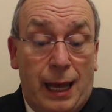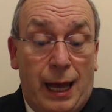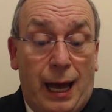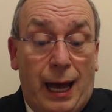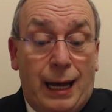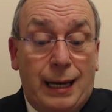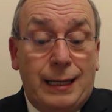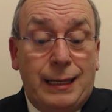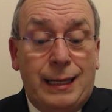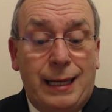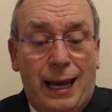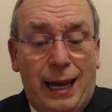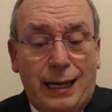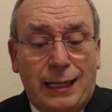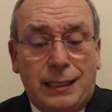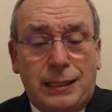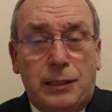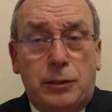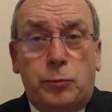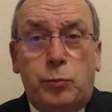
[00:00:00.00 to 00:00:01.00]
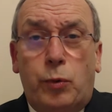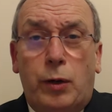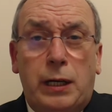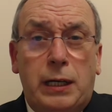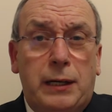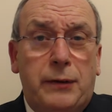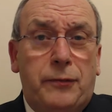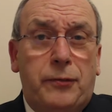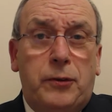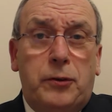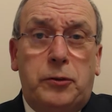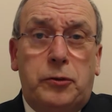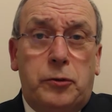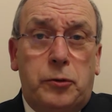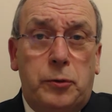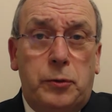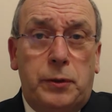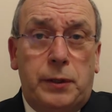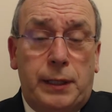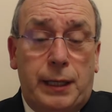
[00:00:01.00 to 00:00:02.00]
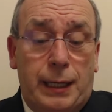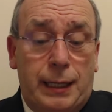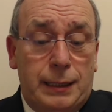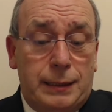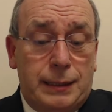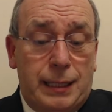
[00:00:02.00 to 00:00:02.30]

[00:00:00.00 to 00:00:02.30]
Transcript: And yet the wonderful truth is